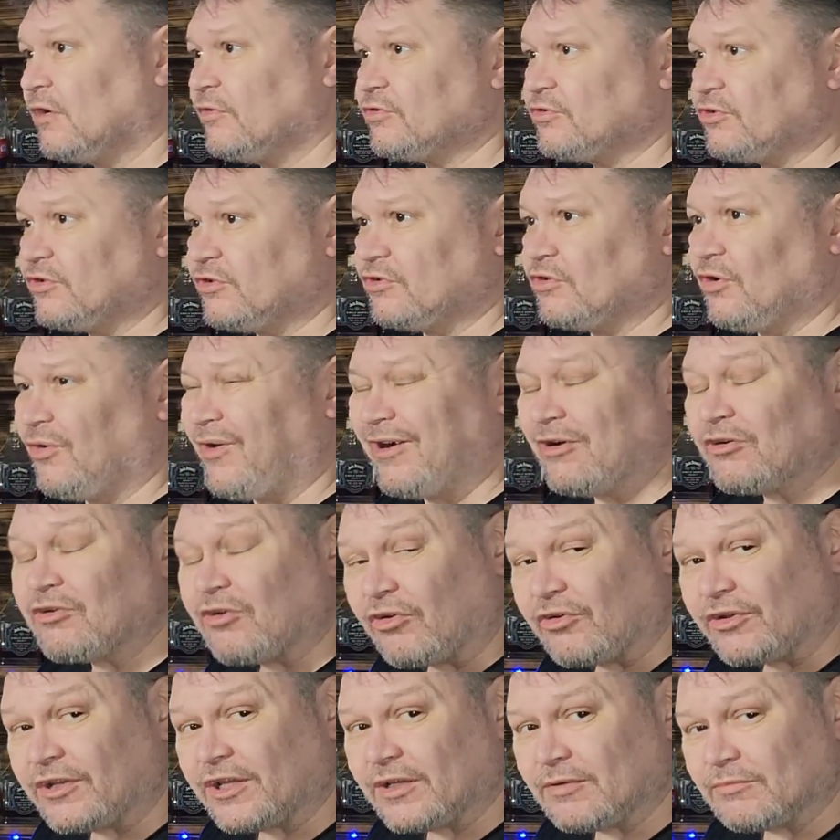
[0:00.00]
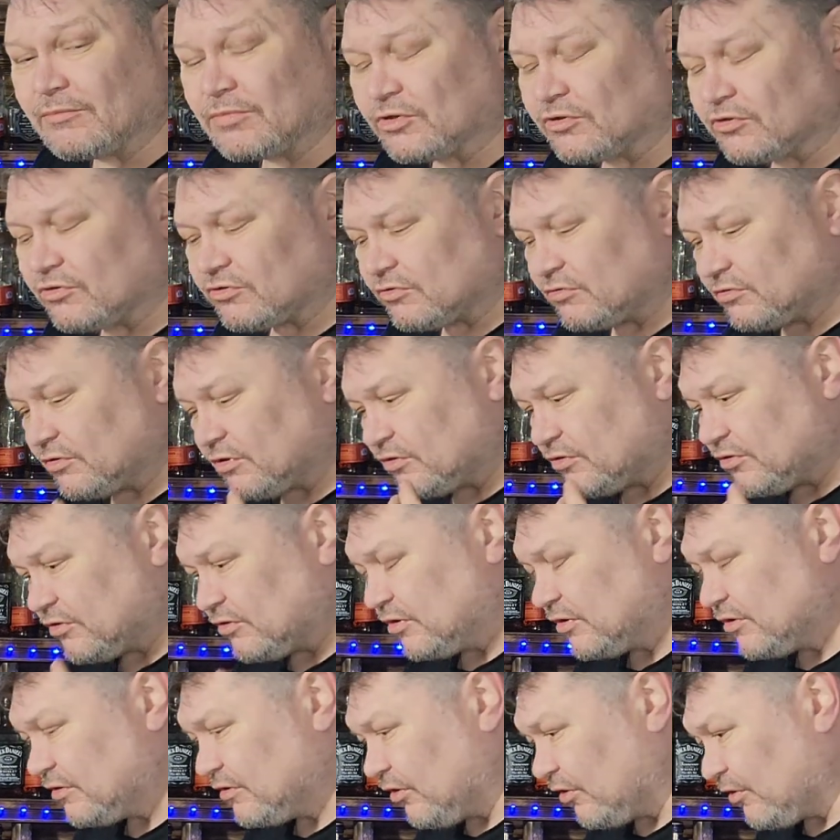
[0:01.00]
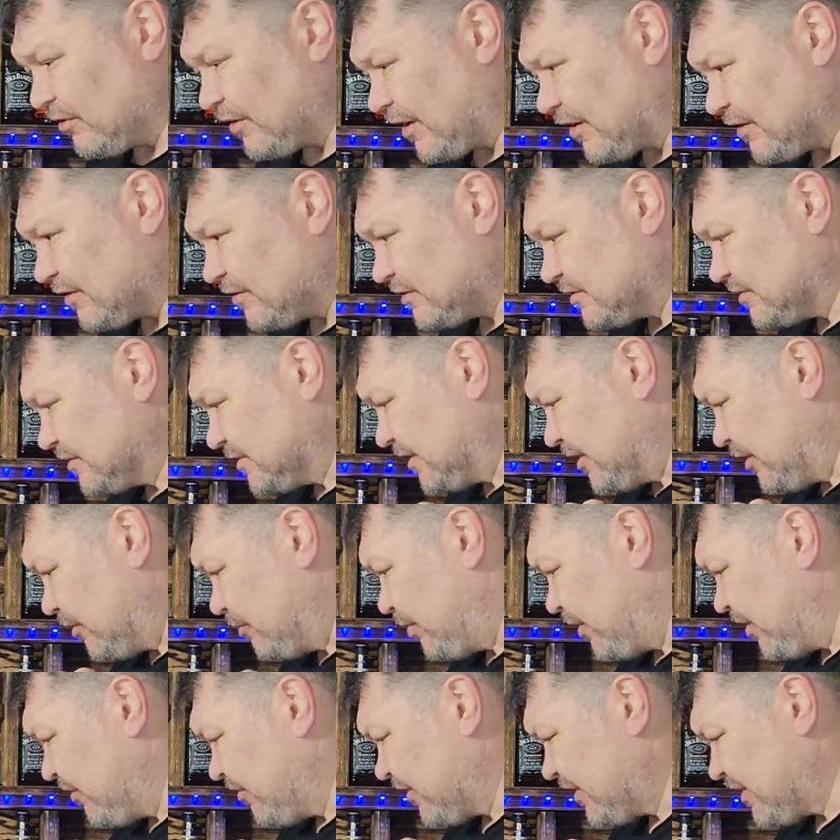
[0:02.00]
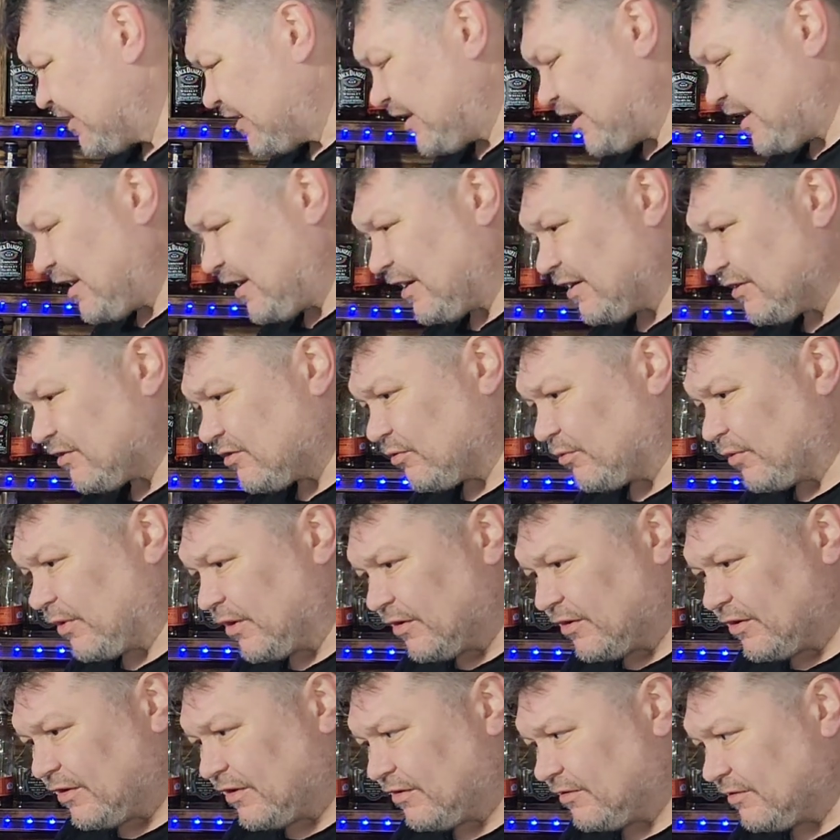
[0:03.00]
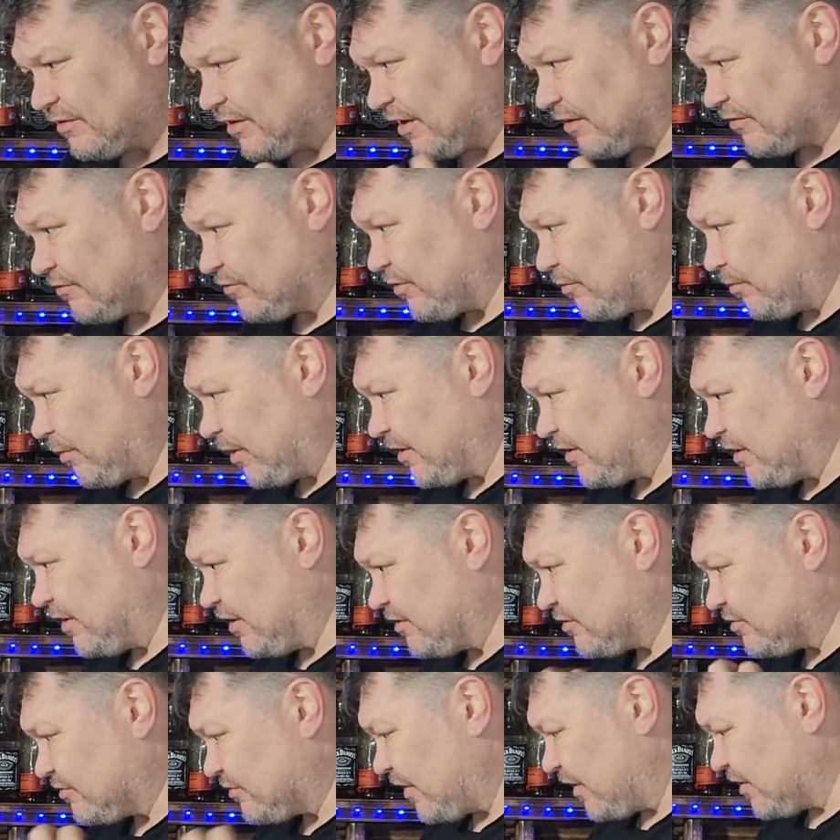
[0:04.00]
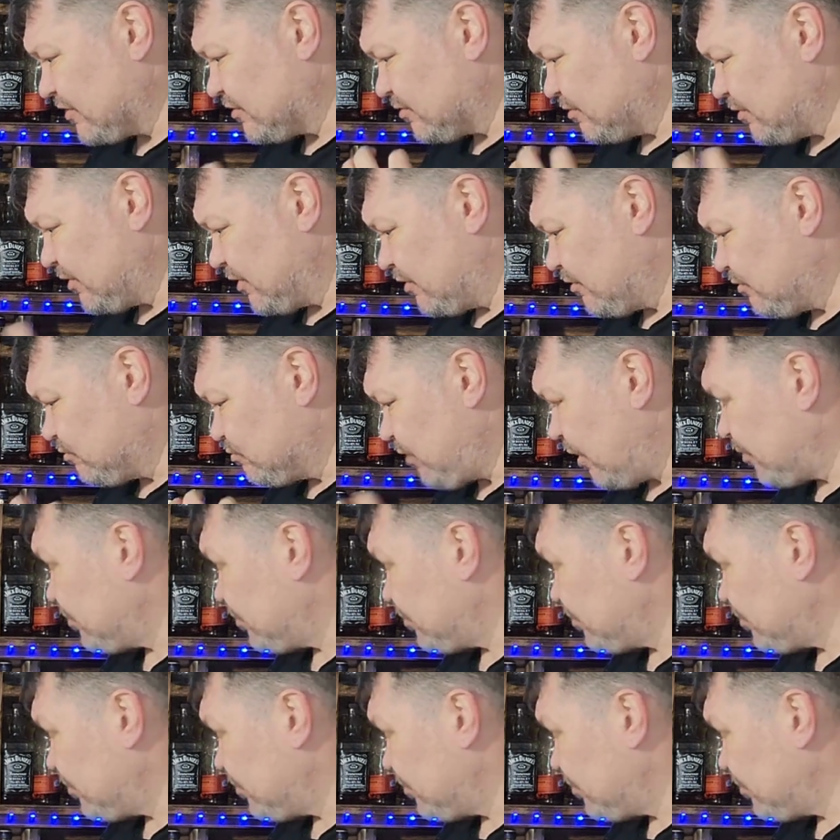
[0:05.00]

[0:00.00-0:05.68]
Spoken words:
obviously there's no alcohol in it, but there's not that little bit of a kick to it. And for me, they need to find something that'll